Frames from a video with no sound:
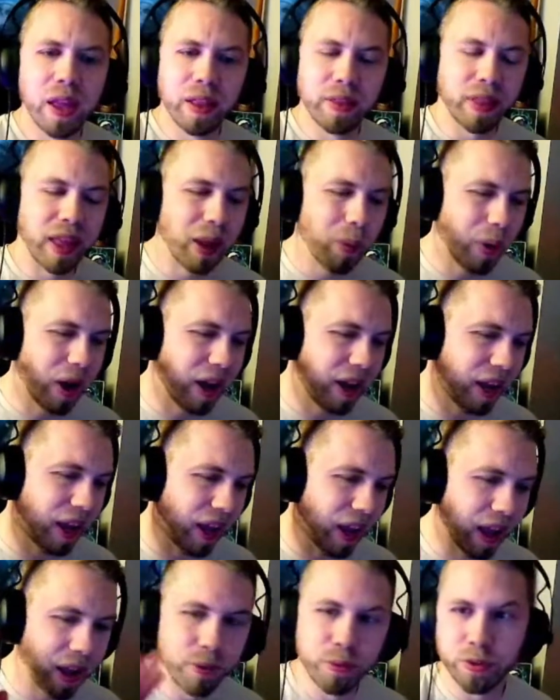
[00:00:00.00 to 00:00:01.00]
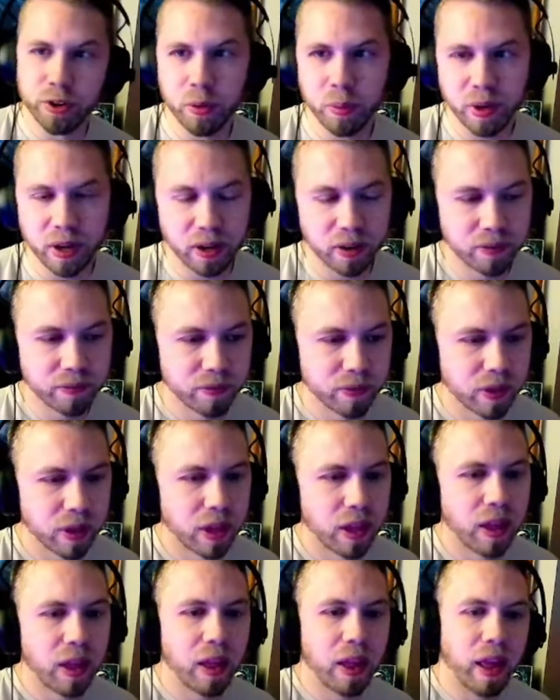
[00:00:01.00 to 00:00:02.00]
They want it everywhere.
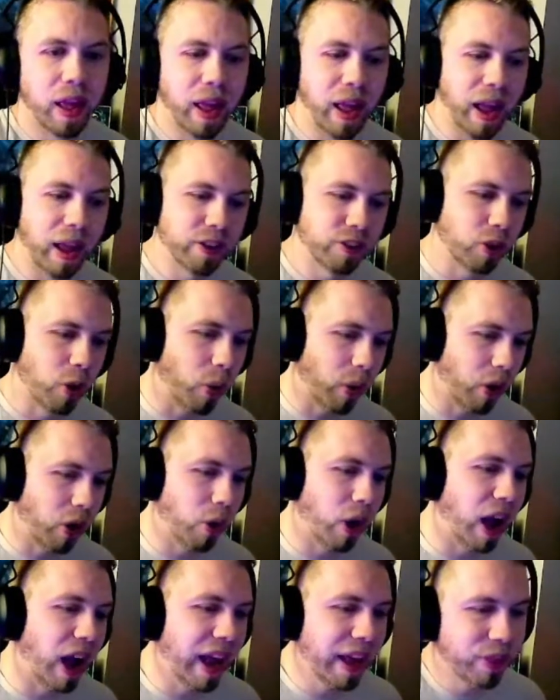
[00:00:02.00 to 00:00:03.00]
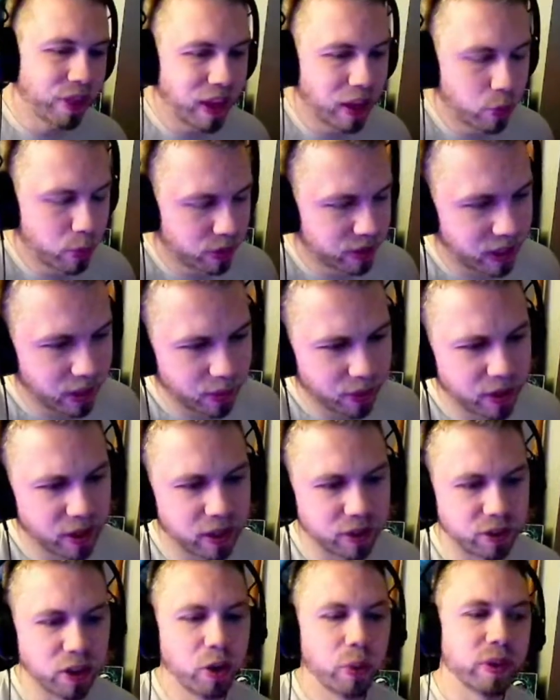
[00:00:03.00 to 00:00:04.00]
So I think what they were going
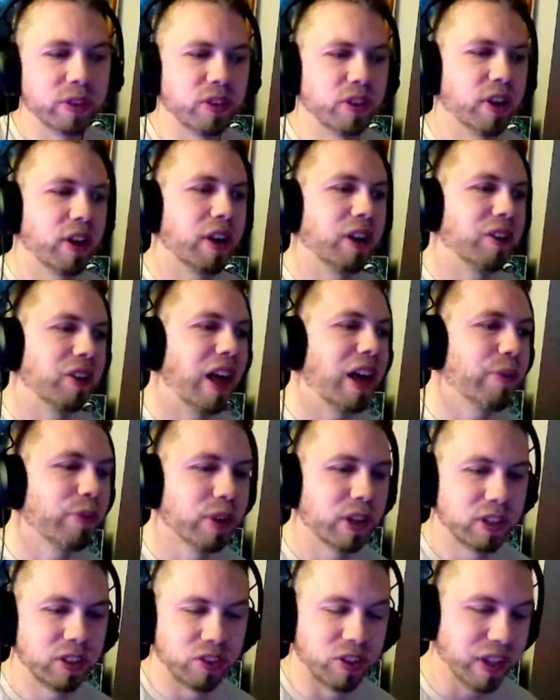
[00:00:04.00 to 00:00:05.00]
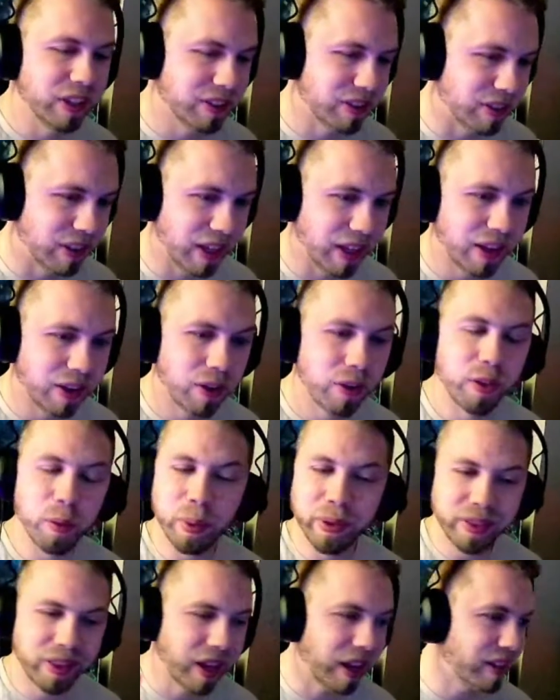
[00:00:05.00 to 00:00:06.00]
to do is they're going to leverage this deal, the
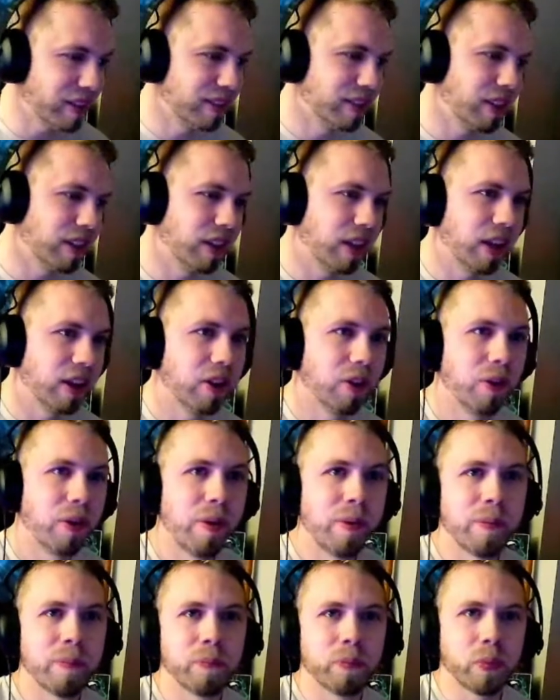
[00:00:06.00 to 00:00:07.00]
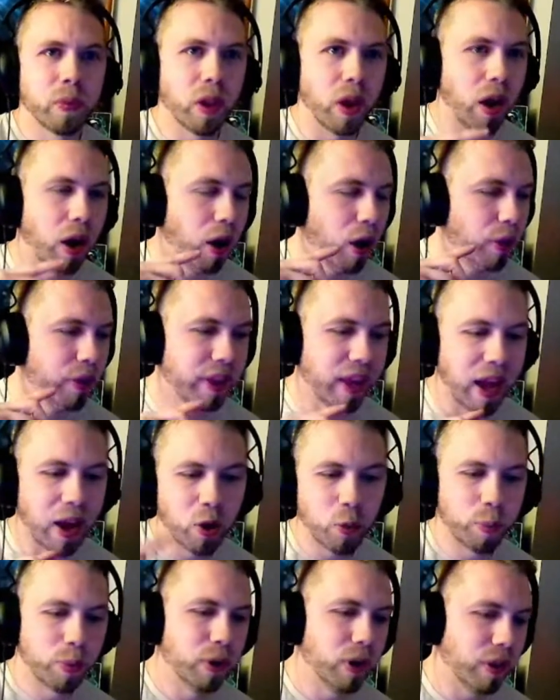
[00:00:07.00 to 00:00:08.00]
Bethesda deal, all the
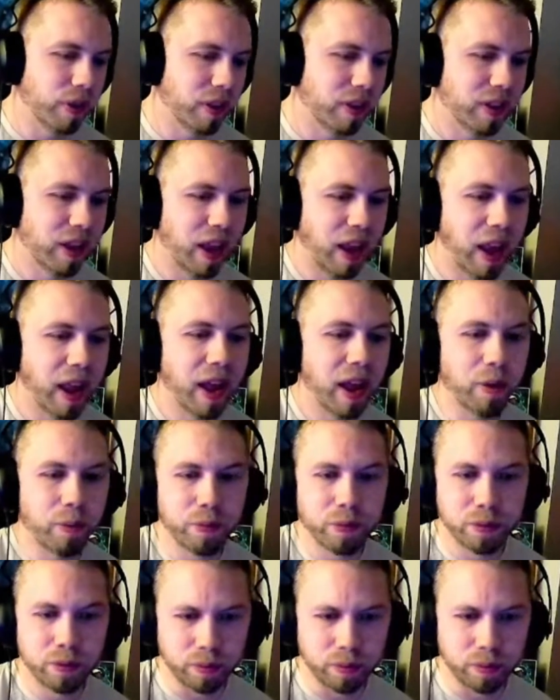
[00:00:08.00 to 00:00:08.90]
output that they have.